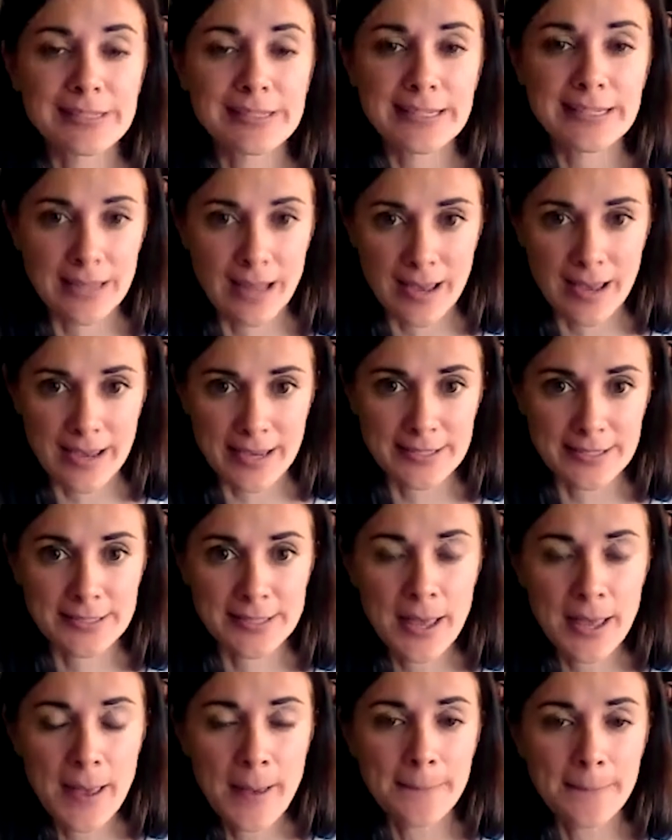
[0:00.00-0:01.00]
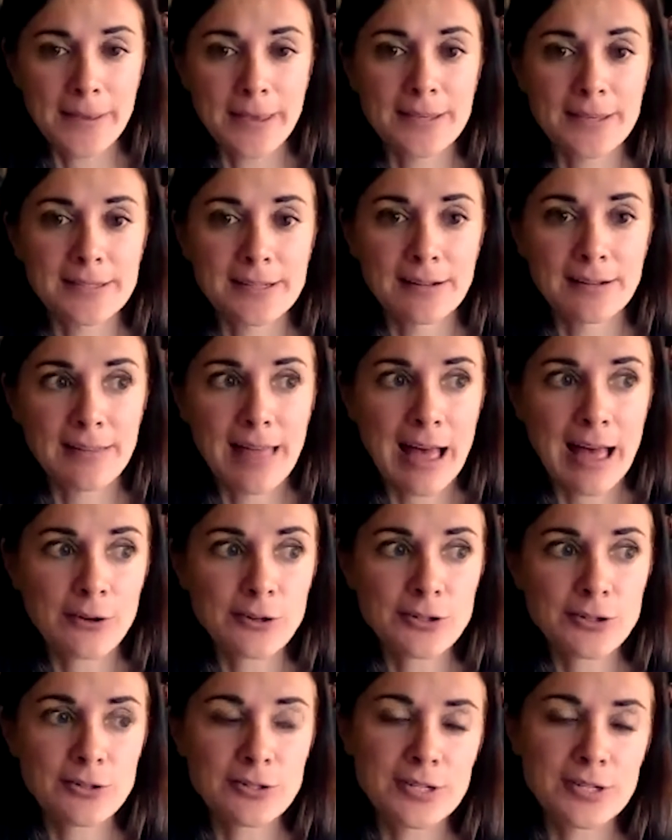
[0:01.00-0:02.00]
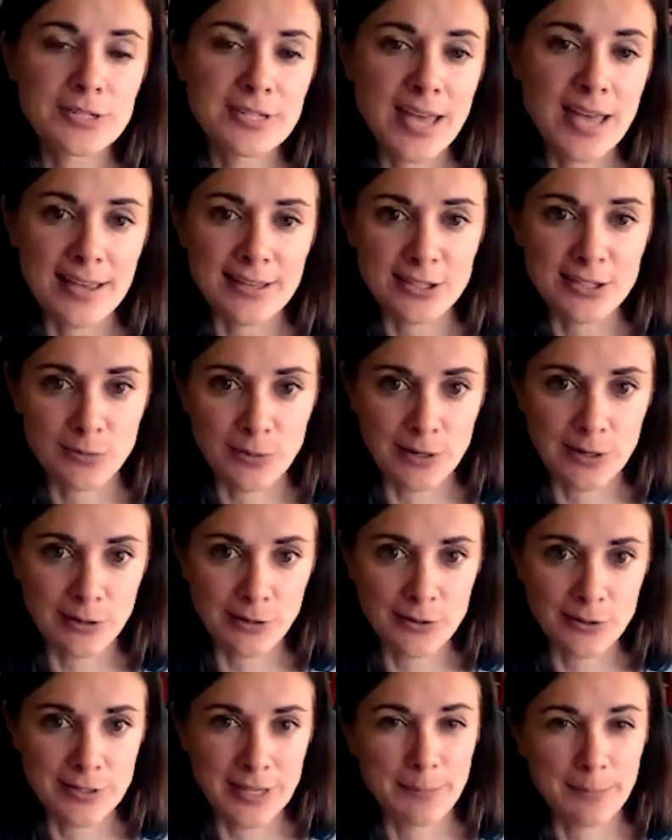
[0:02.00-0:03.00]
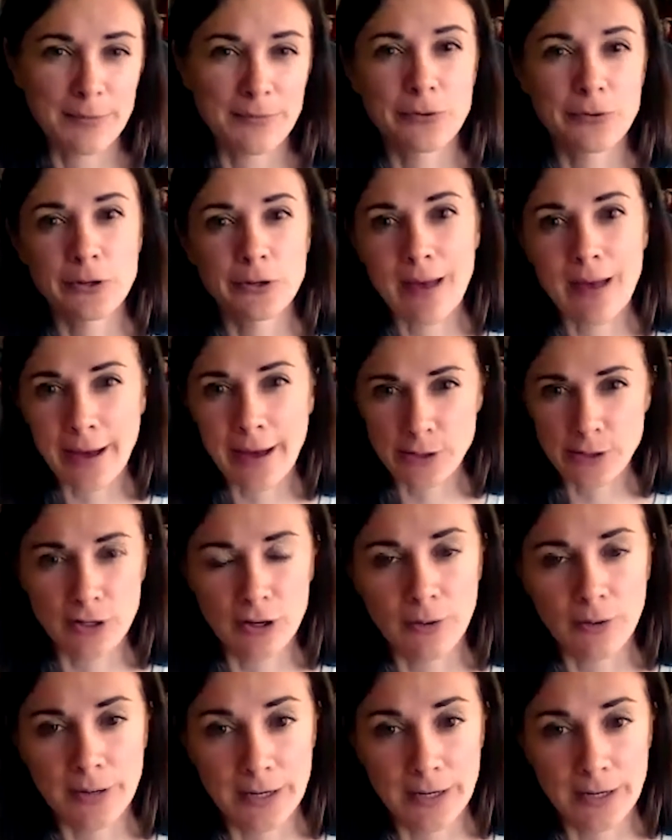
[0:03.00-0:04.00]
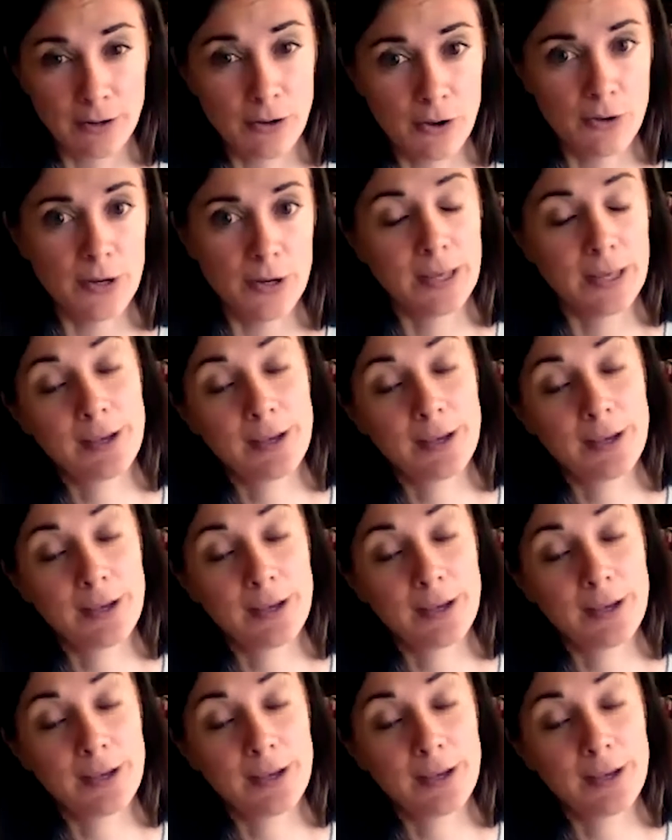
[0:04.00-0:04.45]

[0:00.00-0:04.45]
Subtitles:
nice because it allows you to test what it looks like before you actually go in and code it.